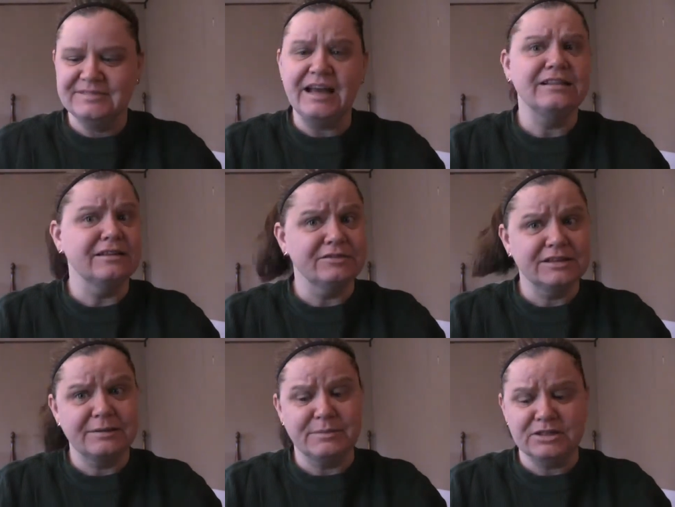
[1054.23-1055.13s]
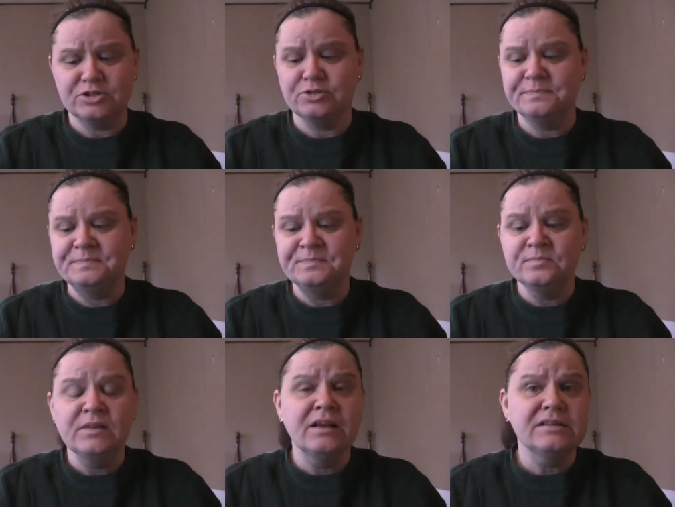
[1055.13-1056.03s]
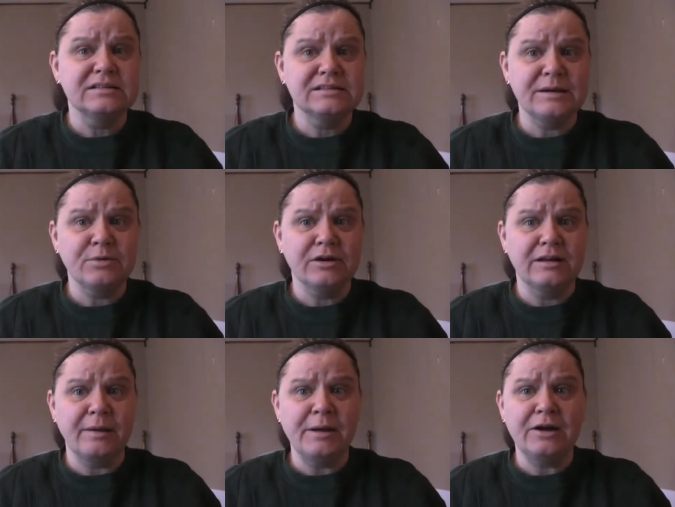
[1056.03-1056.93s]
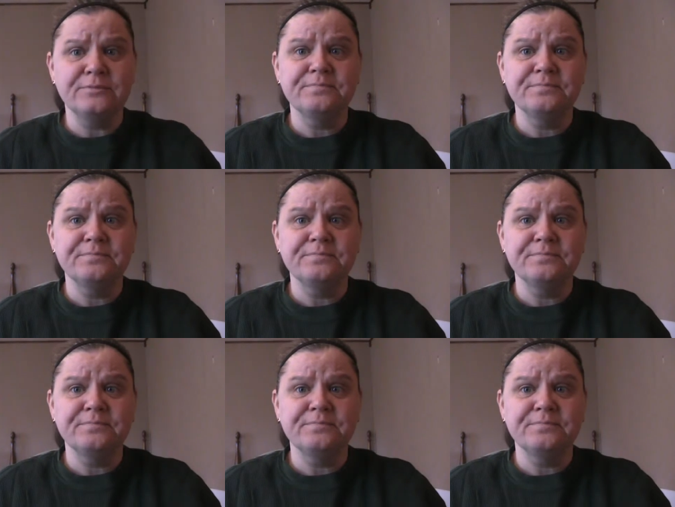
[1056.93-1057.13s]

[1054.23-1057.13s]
I love it that much. This is Deborah, and I'm out.